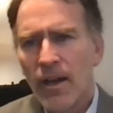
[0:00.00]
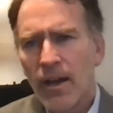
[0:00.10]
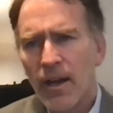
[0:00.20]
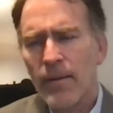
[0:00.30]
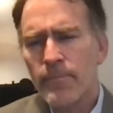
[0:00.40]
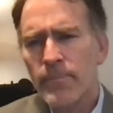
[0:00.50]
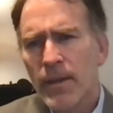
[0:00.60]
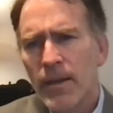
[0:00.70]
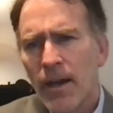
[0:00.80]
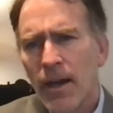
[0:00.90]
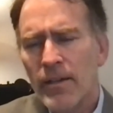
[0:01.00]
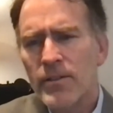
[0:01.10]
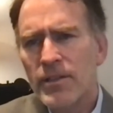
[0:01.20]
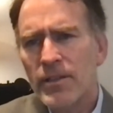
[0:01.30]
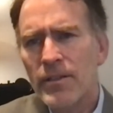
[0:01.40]
um,
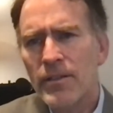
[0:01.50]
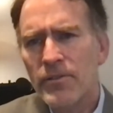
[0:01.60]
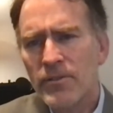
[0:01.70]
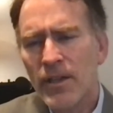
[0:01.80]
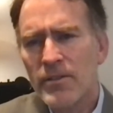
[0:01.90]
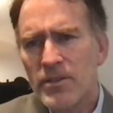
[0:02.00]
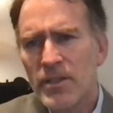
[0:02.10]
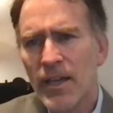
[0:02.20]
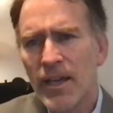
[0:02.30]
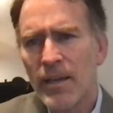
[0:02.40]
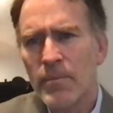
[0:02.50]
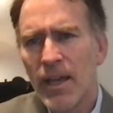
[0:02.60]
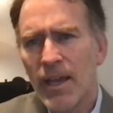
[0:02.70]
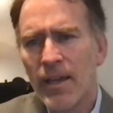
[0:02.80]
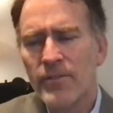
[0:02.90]
until such time
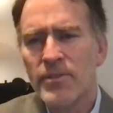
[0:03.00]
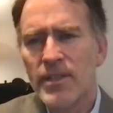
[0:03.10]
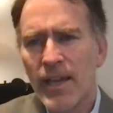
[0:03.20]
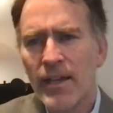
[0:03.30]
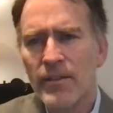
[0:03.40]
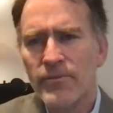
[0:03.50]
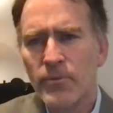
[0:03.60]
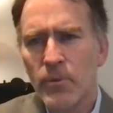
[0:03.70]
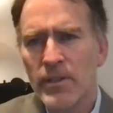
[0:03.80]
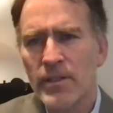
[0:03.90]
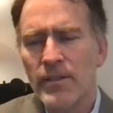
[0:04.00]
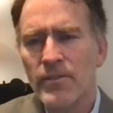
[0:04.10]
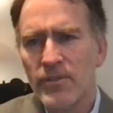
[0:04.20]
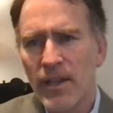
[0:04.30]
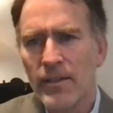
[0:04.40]
as California
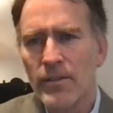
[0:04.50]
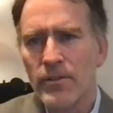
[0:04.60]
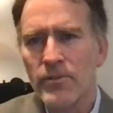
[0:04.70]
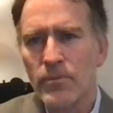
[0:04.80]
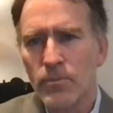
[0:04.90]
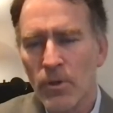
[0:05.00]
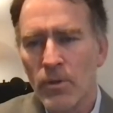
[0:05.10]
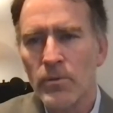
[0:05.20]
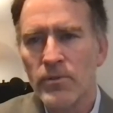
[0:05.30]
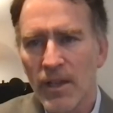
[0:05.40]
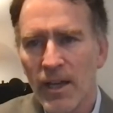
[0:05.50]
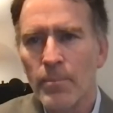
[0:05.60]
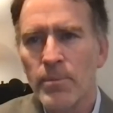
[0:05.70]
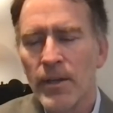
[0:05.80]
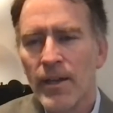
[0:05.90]
settlers rose
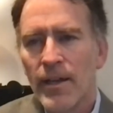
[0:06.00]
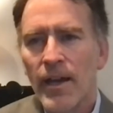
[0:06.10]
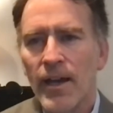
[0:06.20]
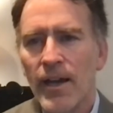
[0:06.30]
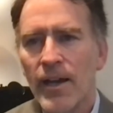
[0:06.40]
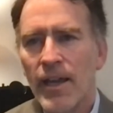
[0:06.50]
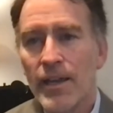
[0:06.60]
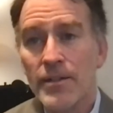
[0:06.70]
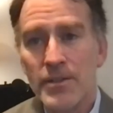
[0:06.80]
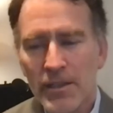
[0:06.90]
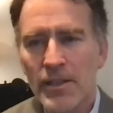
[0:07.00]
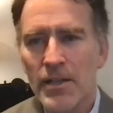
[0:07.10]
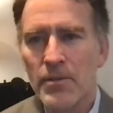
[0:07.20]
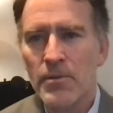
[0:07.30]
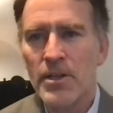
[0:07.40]
up uh, and
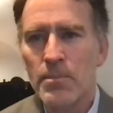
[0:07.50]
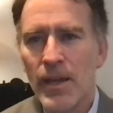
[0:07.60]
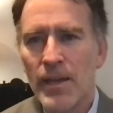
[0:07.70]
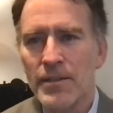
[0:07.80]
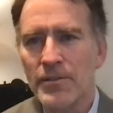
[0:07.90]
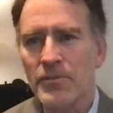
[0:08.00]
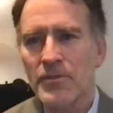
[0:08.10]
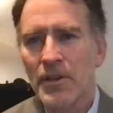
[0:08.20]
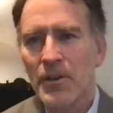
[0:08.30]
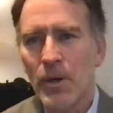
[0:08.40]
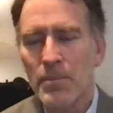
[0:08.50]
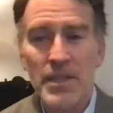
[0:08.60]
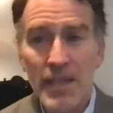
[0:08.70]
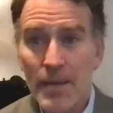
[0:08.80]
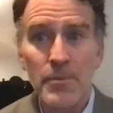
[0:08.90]
declared their independence, what
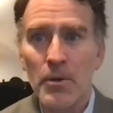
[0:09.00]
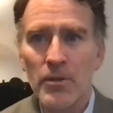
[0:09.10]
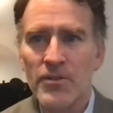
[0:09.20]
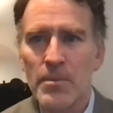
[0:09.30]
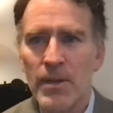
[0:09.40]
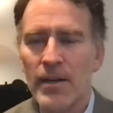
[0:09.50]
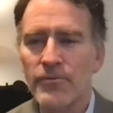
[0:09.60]
became known as the Bear